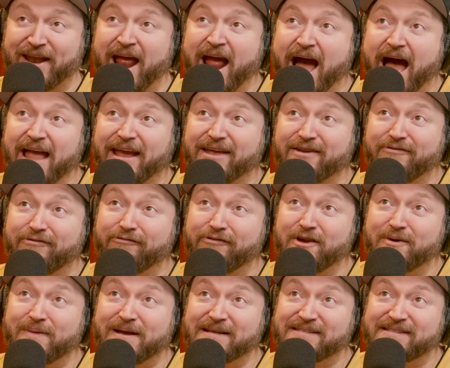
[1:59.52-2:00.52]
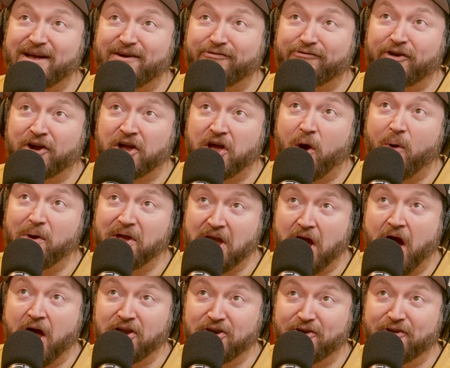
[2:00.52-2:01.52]
I can feel myself going
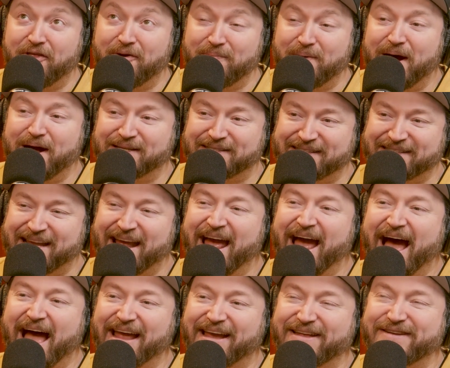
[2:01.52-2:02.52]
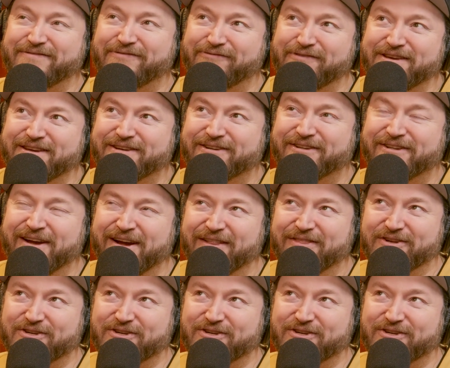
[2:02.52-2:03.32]
under the bus. I can feel the